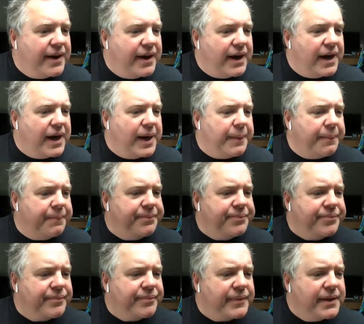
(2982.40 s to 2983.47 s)
Um,
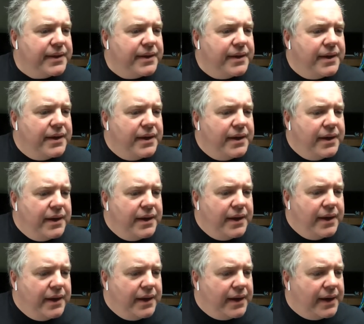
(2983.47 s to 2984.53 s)

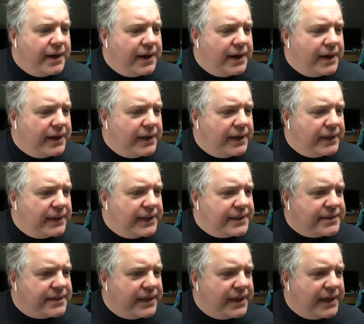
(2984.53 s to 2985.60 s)
uh,
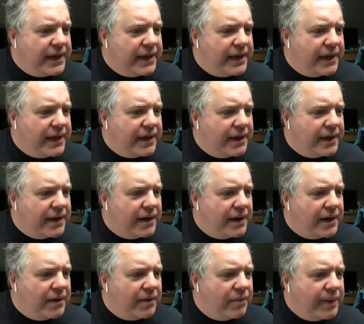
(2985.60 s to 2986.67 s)
let's see.
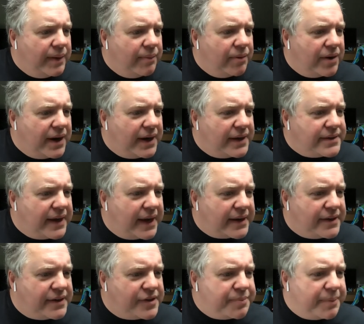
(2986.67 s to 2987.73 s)
Uh, we will
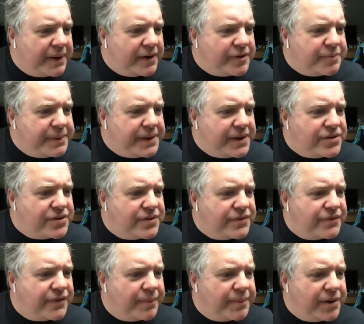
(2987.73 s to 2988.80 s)
contact Inspire
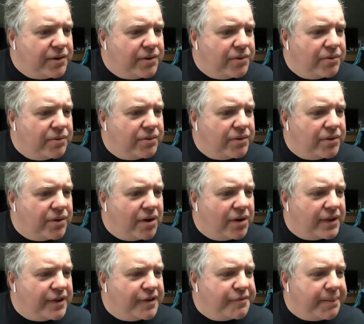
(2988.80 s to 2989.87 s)
Speech from you.
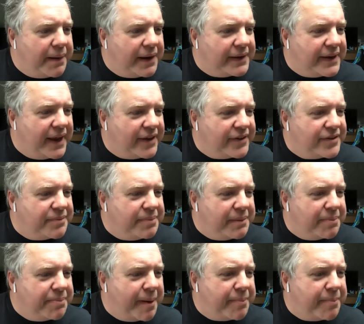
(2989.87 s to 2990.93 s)
Long live podcast to be
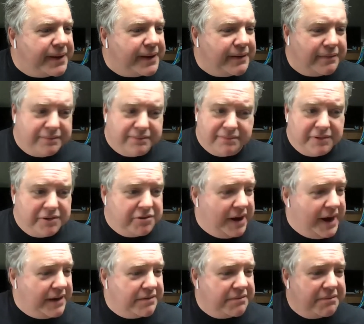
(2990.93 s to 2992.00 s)
public. Well,
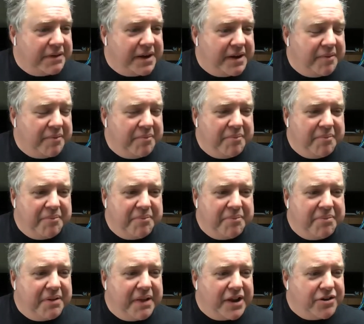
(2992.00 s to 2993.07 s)
great. I'm
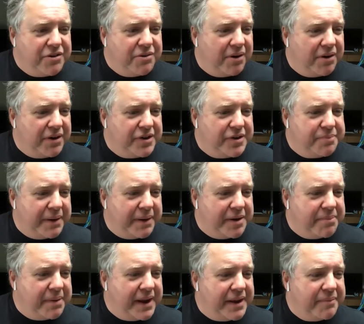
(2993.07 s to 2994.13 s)
glad you are inspired
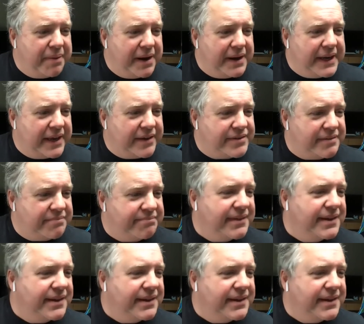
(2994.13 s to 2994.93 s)
by podcasting.